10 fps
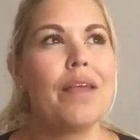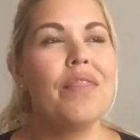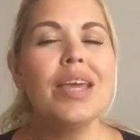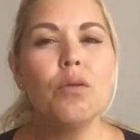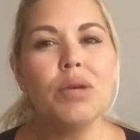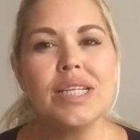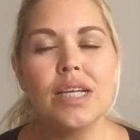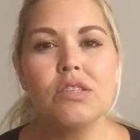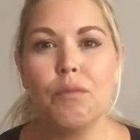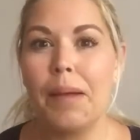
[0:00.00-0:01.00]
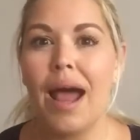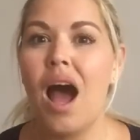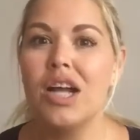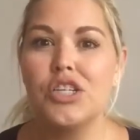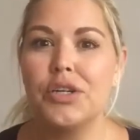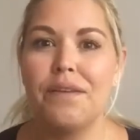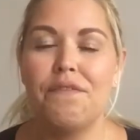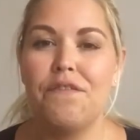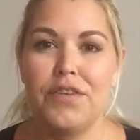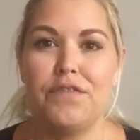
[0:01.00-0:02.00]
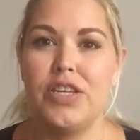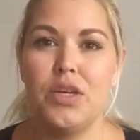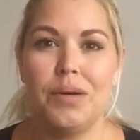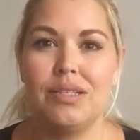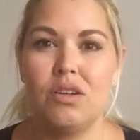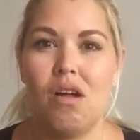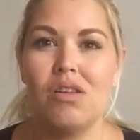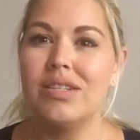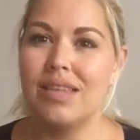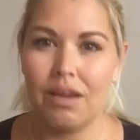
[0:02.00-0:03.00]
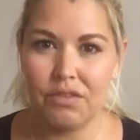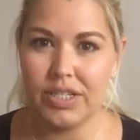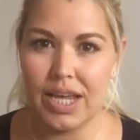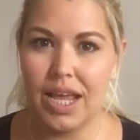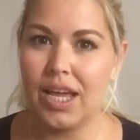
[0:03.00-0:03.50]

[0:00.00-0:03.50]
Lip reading: I think it retails for about $150 US, give or take.